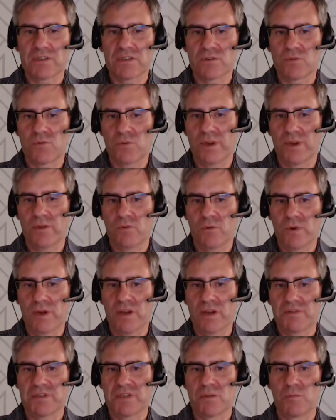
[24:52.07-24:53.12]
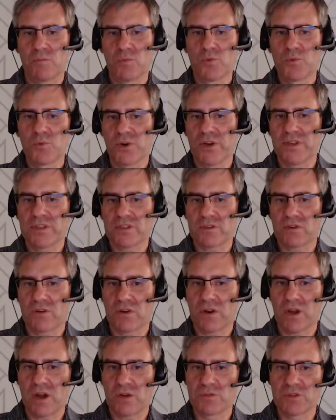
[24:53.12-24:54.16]
So we have some blueprints
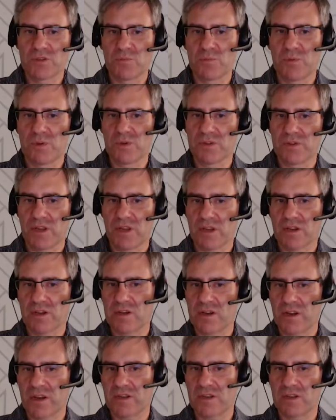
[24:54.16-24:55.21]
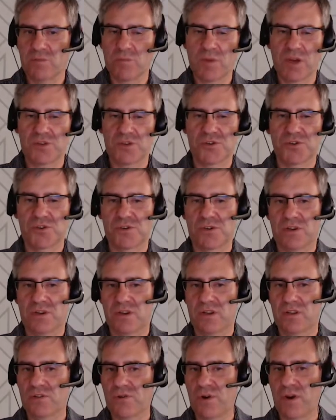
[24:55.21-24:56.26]
on how to build a connected mesh
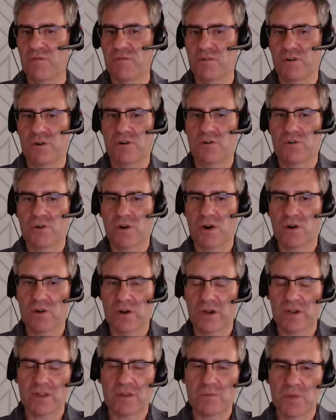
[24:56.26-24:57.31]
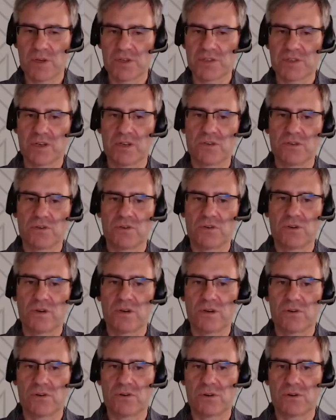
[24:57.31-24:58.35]
driver, or connected mesh
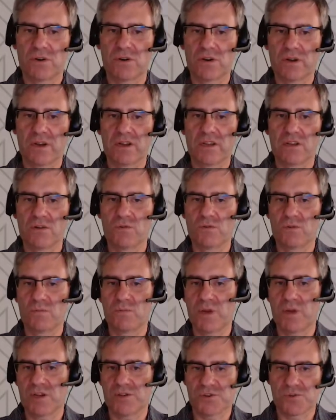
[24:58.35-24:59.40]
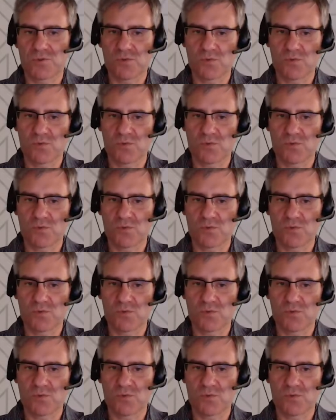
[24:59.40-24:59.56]
sensor, or connected mesh